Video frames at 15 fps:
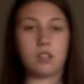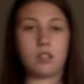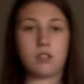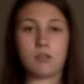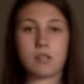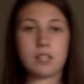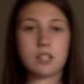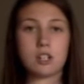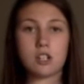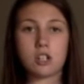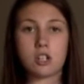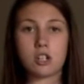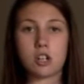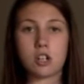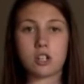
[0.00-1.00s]
The
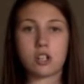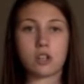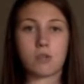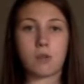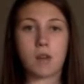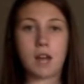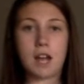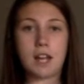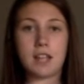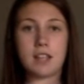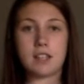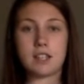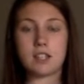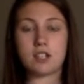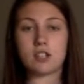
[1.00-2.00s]
researchers aren't sure why
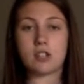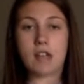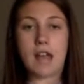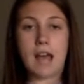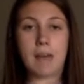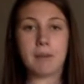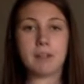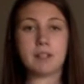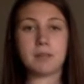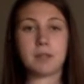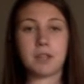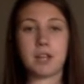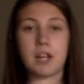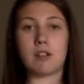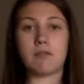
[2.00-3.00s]
this happens,
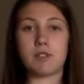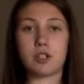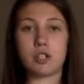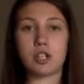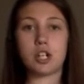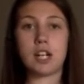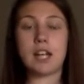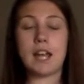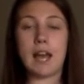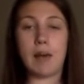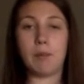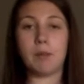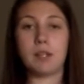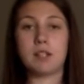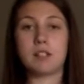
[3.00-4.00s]
but they are for sure it
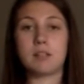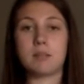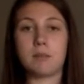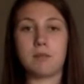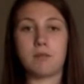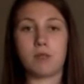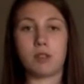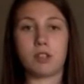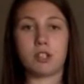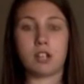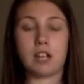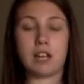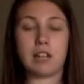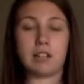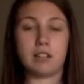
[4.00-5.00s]
happens before the
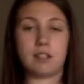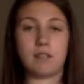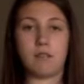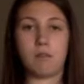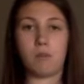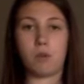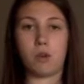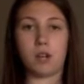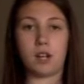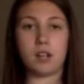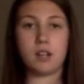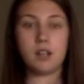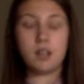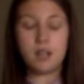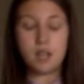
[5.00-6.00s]
child is even
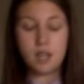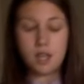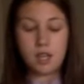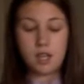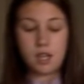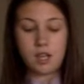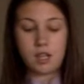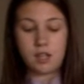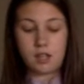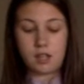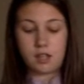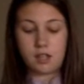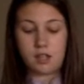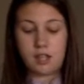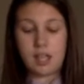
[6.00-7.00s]
born.
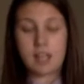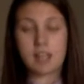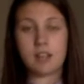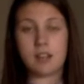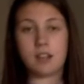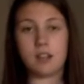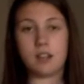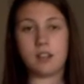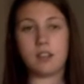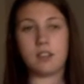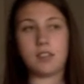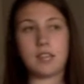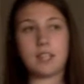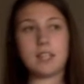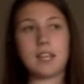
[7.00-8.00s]

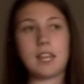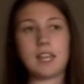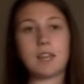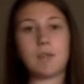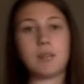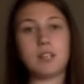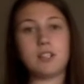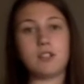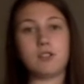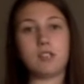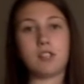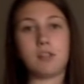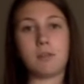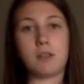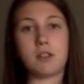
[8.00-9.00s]
They say it can be due
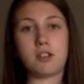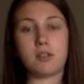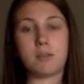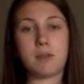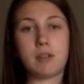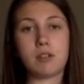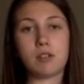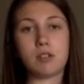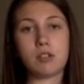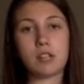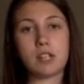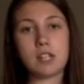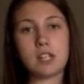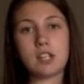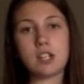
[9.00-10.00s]
to the mother's medical
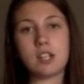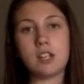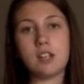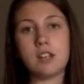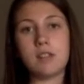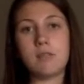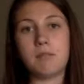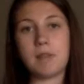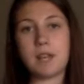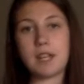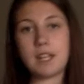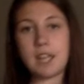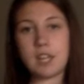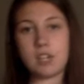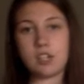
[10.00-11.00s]
condition,
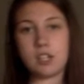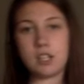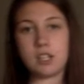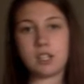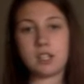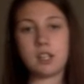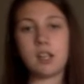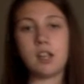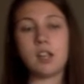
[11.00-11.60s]
medications,